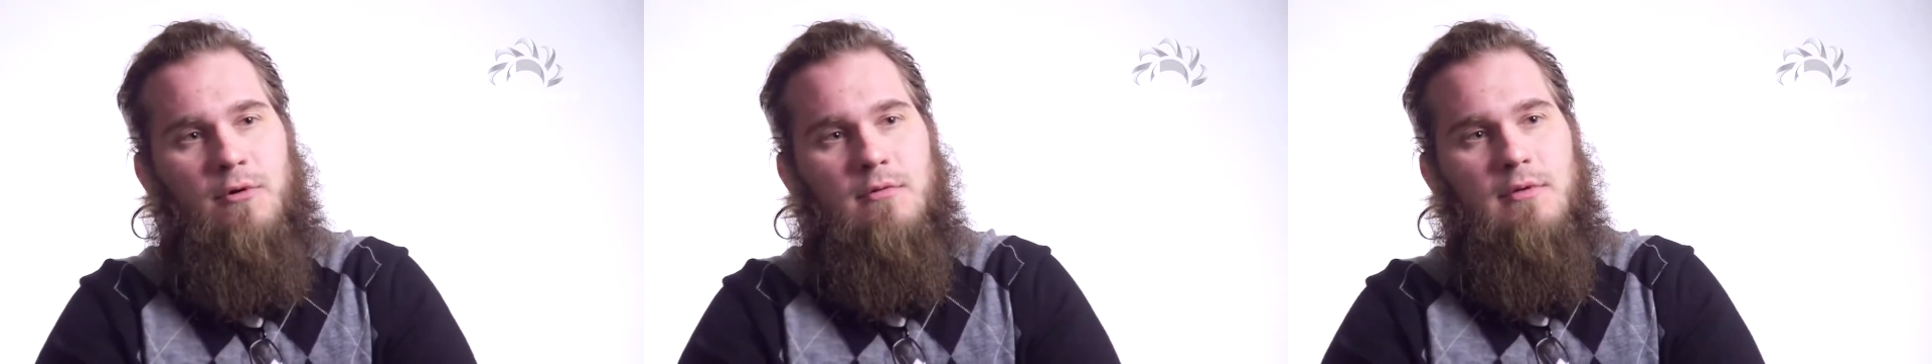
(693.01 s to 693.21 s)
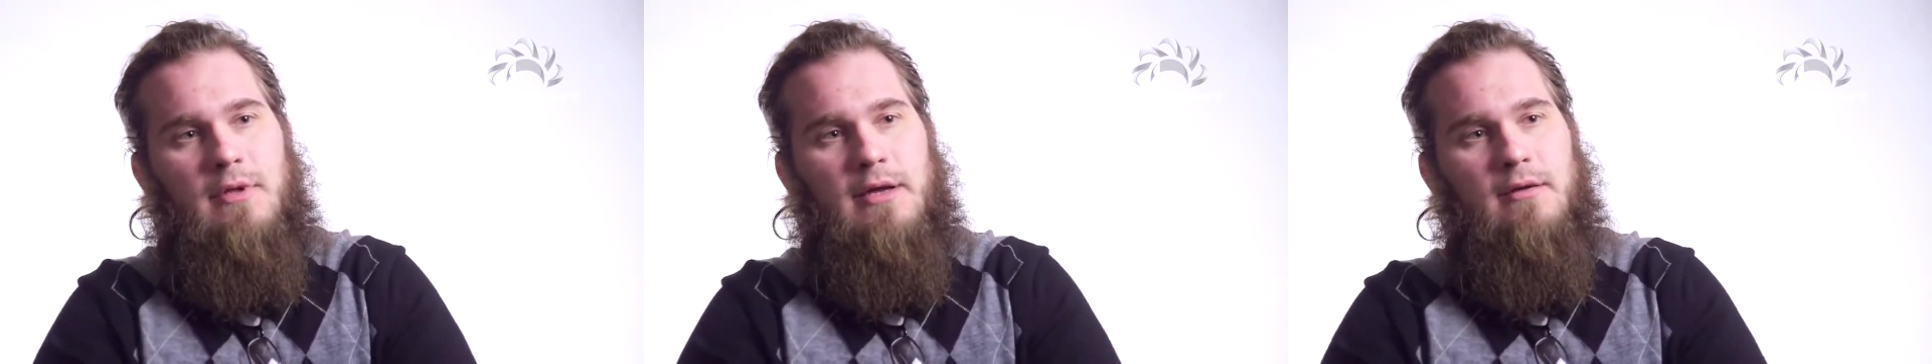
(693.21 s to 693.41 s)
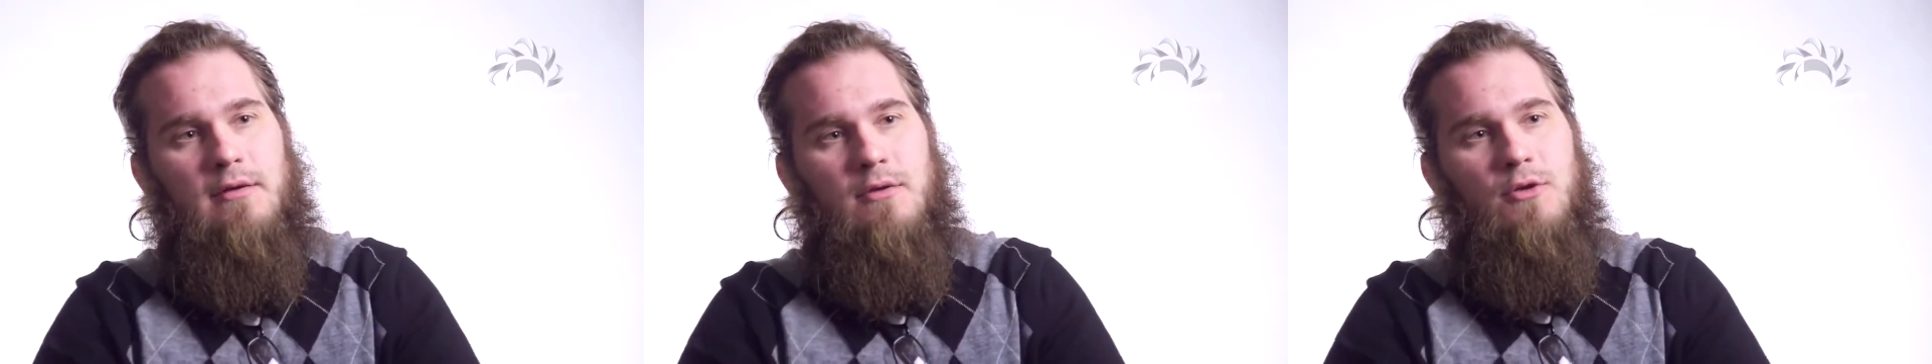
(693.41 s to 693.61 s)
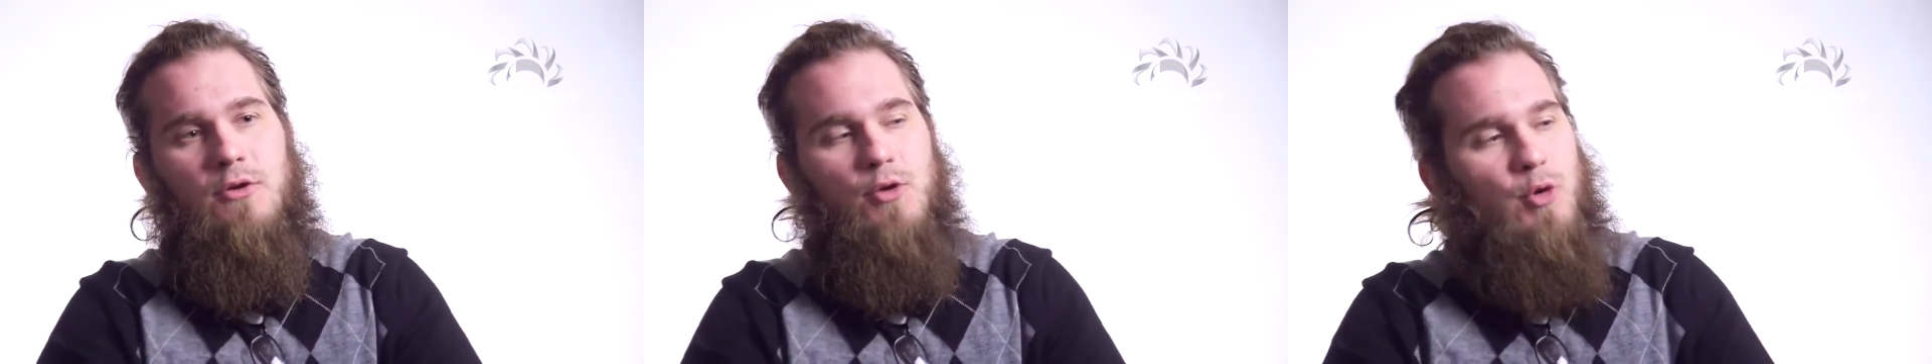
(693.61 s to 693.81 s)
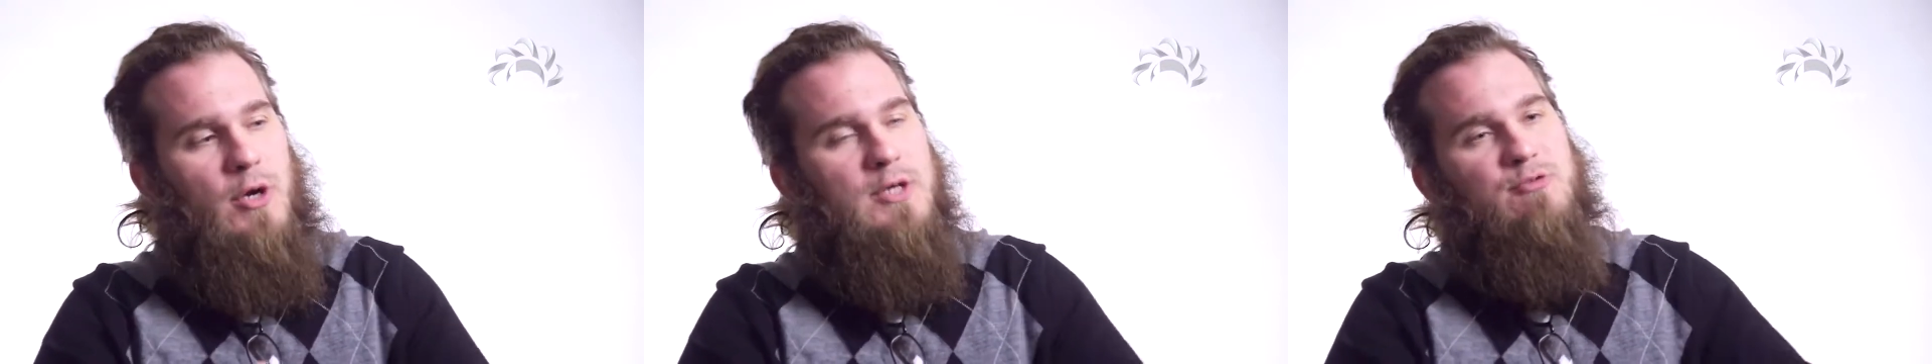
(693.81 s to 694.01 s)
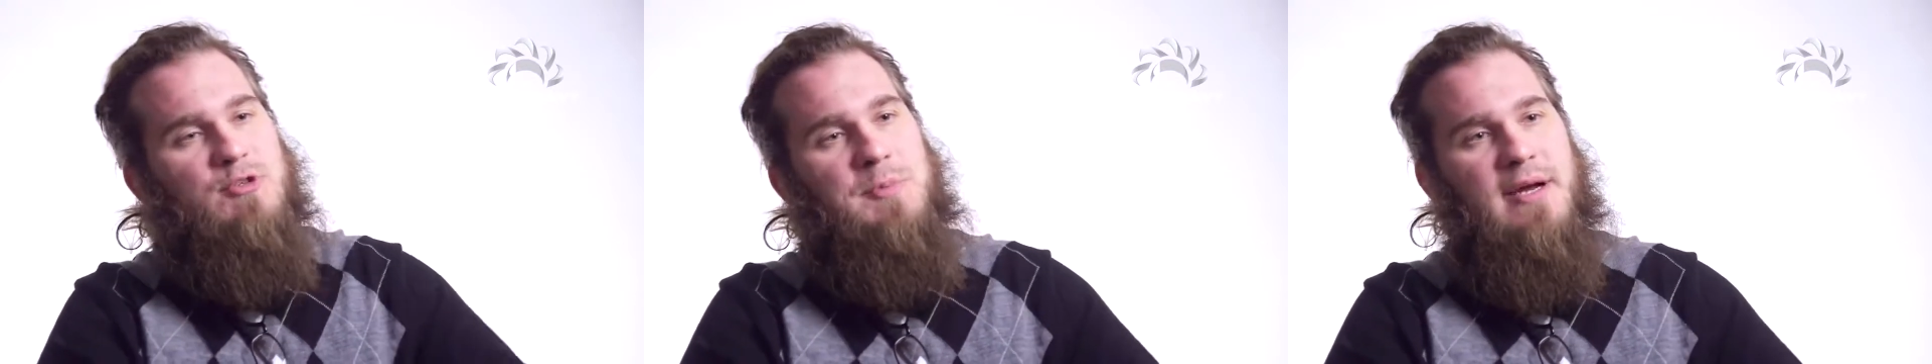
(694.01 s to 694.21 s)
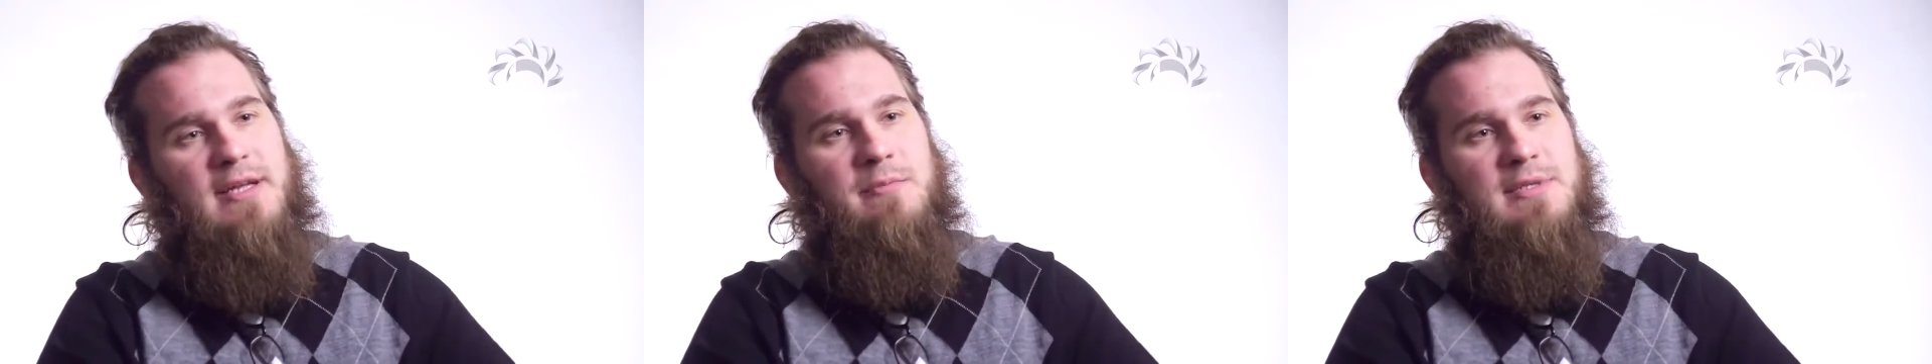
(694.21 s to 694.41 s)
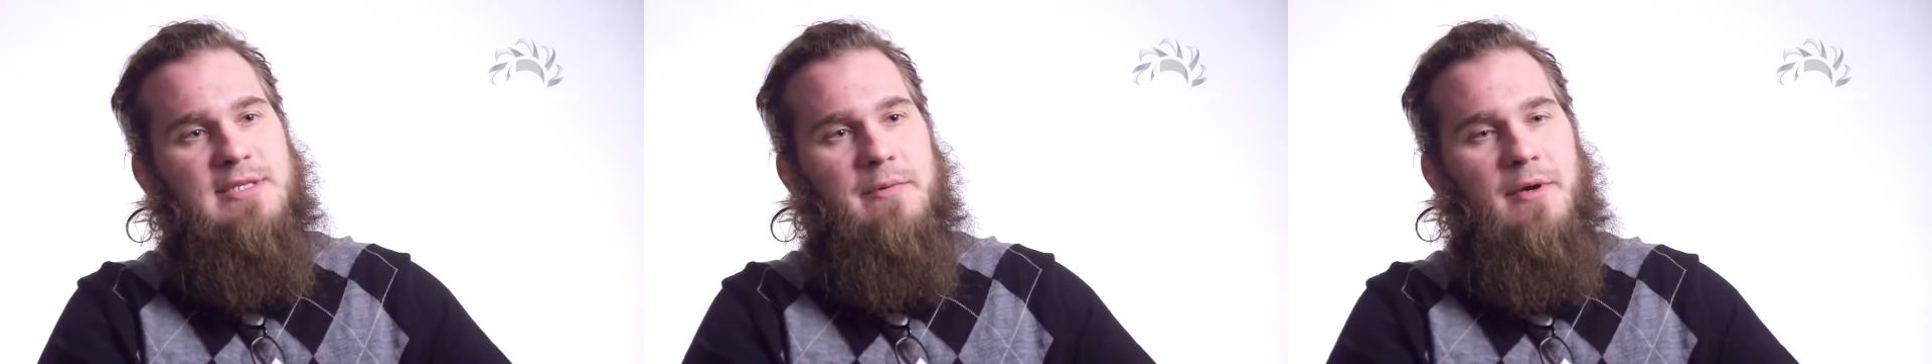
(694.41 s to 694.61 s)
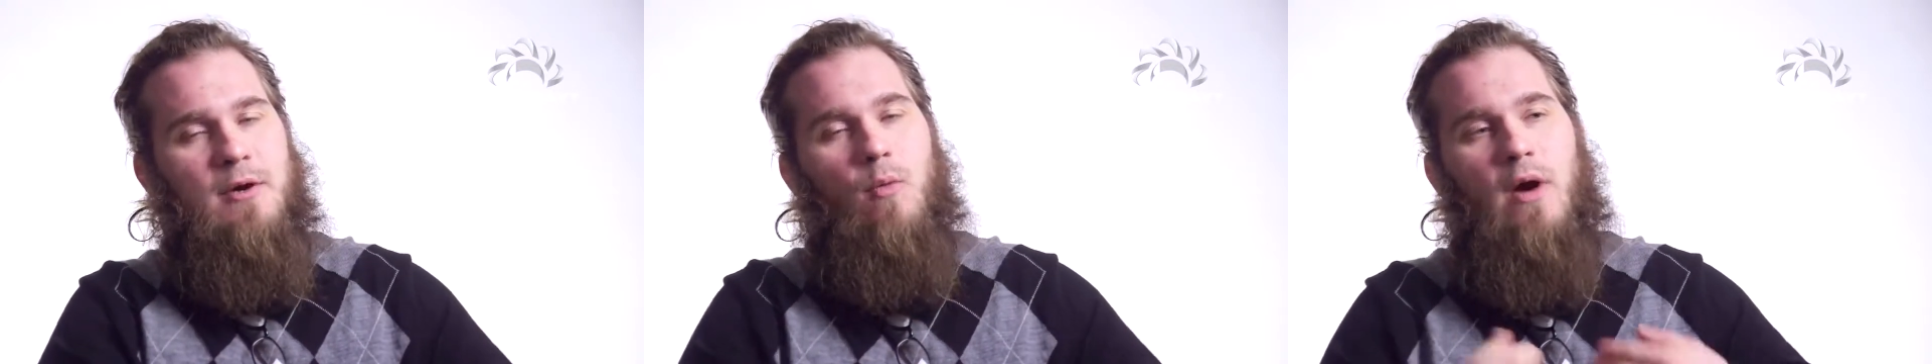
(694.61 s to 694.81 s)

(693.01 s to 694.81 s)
Like, you guys respect Ibn Taymiyyah.